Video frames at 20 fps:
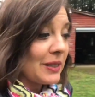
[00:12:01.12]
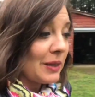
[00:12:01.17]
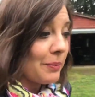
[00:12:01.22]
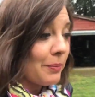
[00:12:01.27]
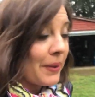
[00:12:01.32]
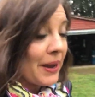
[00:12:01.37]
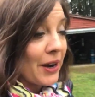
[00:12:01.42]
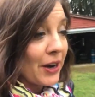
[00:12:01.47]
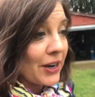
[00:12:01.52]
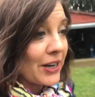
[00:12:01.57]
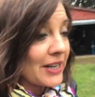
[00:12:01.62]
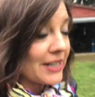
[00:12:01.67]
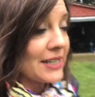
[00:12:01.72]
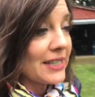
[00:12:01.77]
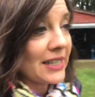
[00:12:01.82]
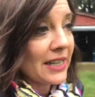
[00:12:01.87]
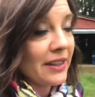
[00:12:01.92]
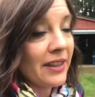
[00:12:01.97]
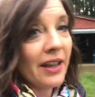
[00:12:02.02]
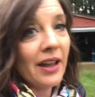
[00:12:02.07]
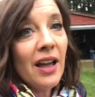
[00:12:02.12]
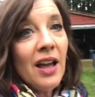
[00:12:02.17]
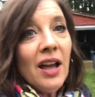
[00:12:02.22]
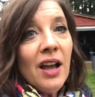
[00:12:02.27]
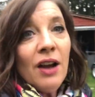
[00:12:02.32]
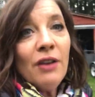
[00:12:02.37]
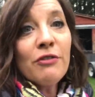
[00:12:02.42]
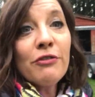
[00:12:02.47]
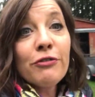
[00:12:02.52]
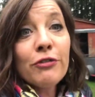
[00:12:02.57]
and the berries and the
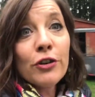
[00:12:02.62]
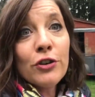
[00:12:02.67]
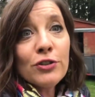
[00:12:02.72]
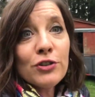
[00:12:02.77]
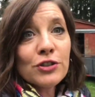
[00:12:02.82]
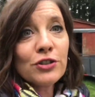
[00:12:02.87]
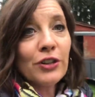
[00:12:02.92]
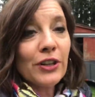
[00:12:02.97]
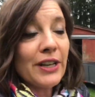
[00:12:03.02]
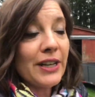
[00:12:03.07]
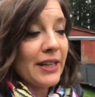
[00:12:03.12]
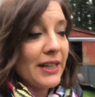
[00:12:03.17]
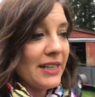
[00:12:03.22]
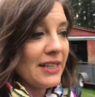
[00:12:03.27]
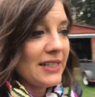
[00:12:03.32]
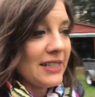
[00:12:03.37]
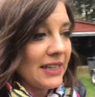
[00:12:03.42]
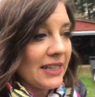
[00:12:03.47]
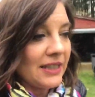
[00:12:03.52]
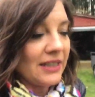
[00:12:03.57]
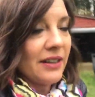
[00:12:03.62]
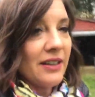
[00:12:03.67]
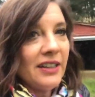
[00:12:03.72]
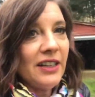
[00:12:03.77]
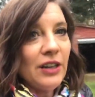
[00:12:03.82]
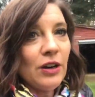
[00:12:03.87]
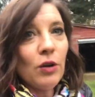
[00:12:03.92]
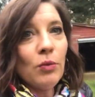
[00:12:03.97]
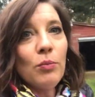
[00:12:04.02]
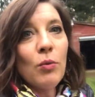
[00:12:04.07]
fruit trees and the
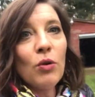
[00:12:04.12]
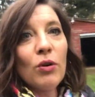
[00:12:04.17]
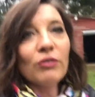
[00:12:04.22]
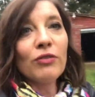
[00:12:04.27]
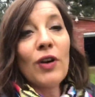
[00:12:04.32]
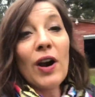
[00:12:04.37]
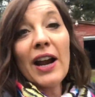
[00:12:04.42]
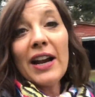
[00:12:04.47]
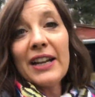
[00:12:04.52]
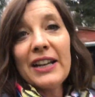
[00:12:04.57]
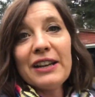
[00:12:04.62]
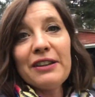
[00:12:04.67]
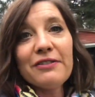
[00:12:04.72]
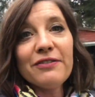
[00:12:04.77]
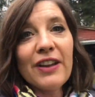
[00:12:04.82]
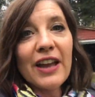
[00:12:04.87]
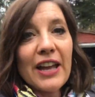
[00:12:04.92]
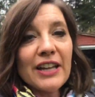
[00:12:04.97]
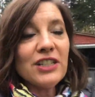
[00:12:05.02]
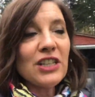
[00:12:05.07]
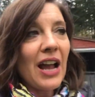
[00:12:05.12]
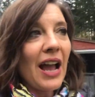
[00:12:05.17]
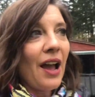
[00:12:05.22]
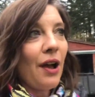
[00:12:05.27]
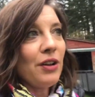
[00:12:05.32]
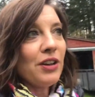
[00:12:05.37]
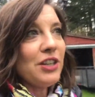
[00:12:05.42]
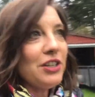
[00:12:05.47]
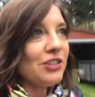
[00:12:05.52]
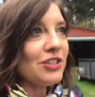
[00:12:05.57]
more variety of veg,
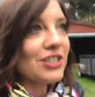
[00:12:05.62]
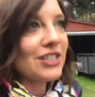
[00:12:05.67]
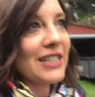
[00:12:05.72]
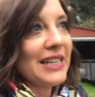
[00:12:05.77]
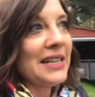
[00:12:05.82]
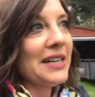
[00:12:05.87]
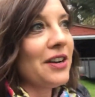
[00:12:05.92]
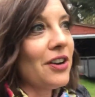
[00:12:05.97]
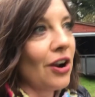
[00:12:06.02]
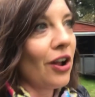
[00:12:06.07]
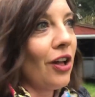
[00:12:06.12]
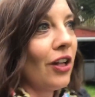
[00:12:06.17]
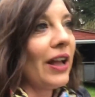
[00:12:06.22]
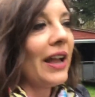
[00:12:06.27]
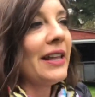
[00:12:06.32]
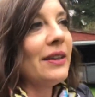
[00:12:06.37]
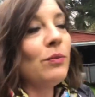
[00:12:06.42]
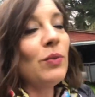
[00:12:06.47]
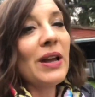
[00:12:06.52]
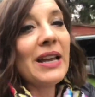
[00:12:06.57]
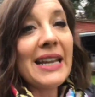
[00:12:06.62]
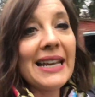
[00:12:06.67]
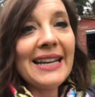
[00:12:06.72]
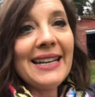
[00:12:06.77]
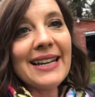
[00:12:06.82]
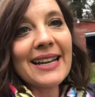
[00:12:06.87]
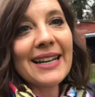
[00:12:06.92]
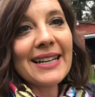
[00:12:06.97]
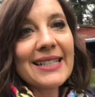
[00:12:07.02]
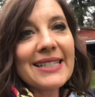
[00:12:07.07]
how do you just eat it all? And what he
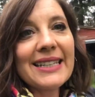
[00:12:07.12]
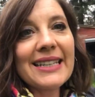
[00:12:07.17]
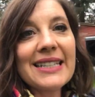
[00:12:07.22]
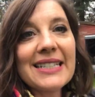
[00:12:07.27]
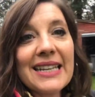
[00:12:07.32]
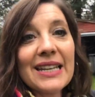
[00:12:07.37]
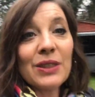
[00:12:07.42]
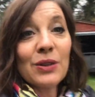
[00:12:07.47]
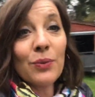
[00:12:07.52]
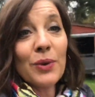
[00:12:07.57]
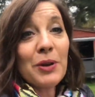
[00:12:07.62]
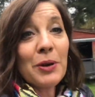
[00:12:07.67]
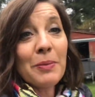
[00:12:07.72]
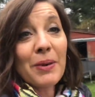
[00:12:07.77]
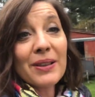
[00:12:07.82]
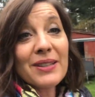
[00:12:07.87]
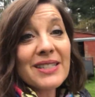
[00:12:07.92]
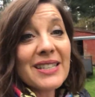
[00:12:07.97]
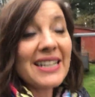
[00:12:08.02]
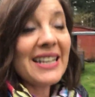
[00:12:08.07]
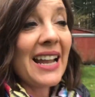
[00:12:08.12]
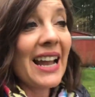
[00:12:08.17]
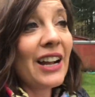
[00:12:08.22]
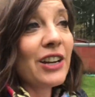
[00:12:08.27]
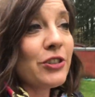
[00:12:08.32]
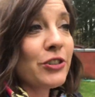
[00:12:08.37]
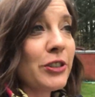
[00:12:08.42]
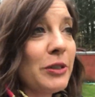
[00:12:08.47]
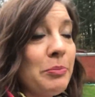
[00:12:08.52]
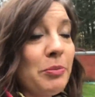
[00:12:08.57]
does is, in the winter months, he
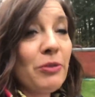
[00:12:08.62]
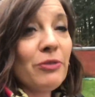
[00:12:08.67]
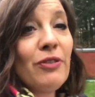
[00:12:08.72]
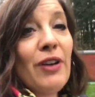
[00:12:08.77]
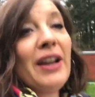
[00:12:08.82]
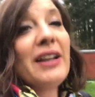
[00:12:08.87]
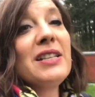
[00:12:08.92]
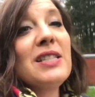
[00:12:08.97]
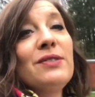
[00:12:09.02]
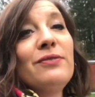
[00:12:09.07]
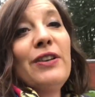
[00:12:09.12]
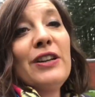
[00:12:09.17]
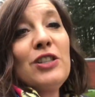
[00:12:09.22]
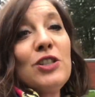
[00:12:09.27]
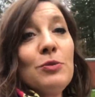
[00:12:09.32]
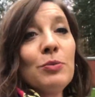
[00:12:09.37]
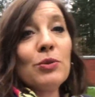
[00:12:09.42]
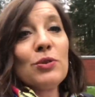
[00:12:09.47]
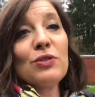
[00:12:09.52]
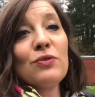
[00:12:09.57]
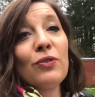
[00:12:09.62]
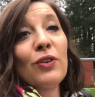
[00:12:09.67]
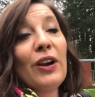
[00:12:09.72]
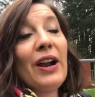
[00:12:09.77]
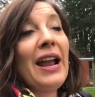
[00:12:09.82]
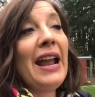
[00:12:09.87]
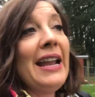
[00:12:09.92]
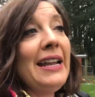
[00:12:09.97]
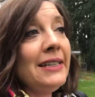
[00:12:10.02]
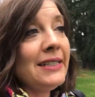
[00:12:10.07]
actually provides vegetables for
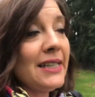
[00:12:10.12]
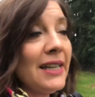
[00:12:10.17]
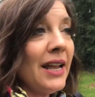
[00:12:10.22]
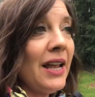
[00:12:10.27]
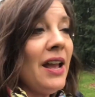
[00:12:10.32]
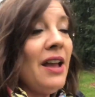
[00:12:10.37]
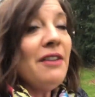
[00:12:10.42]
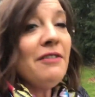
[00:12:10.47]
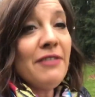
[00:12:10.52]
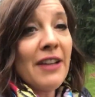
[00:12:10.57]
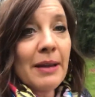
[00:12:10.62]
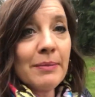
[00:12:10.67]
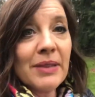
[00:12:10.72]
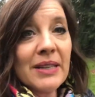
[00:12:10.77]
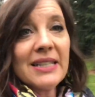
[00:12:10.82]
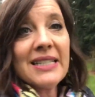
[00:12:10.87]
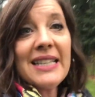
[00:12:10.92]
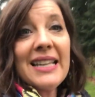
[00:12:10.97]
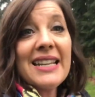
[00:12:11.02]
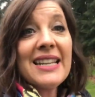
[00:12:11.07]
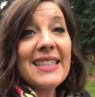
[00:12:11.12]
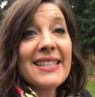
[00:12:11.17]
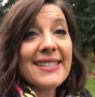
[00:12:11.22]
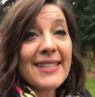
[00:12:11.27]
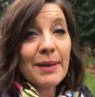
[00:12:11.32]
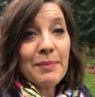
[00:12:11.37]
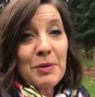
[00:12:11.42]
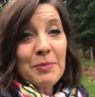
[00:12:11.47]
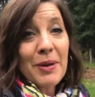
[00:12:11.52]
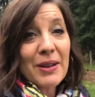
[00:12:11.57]
8 families, and in the
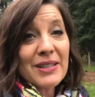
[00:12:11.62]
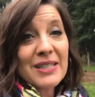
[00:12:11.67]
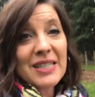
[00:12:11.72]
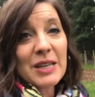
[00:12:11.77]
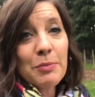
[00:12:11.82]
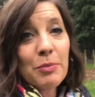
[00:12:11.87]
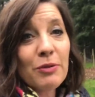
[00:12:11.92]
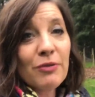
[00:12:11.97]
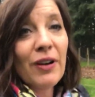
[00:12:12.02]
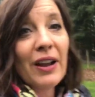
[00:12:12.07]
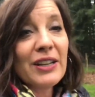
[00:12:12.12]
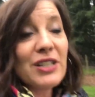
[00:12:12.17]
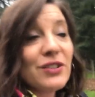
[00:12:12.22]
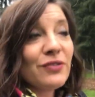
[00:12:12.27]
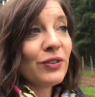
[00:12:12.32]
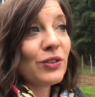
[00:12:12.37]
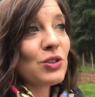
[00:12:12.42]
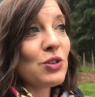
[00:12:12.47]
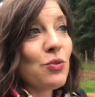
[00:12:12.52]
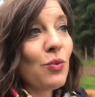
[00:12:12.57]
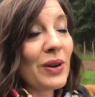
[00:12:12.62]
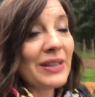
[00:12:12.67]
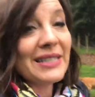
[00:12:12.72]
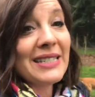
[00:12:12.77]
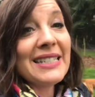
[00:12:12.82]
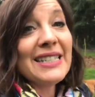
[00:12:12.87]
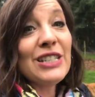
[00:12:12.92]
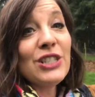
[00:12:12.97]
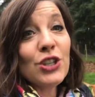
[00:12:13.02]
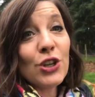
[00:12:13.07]
summer months he provides for
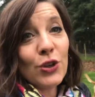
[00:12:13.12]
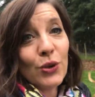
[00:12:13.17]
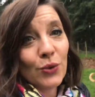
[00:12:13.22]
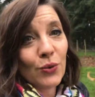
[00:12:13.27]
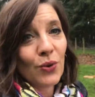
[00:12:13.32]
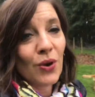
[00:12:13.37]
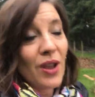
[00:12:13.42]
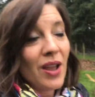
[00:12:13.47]
22.